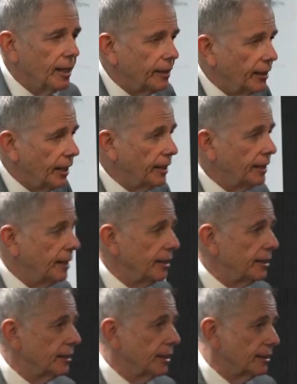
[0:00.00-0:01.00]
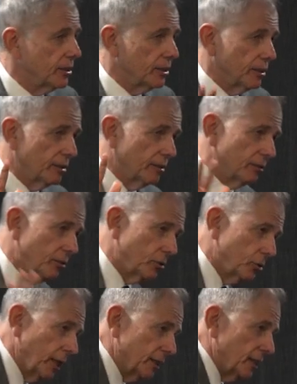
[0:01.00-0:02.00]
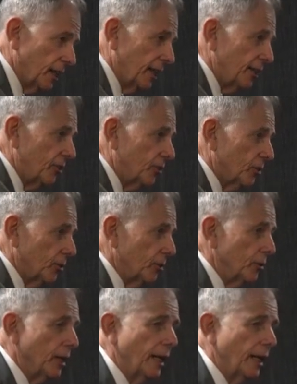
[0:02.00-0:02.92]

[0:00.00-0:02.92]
Then it gets translated through,